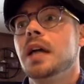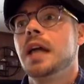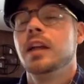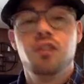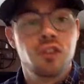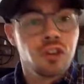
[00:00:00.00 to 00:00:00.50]

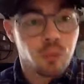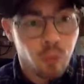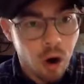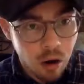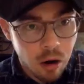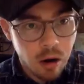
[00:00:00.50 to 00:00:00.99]
it's just
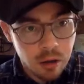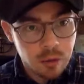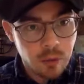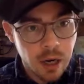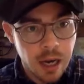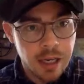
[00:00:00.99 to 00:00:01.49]
wrong,
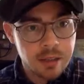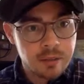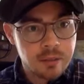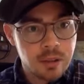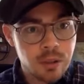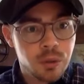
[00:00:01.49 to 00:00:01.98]
right?
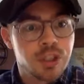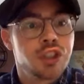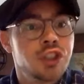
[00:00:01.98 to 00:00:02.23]
You just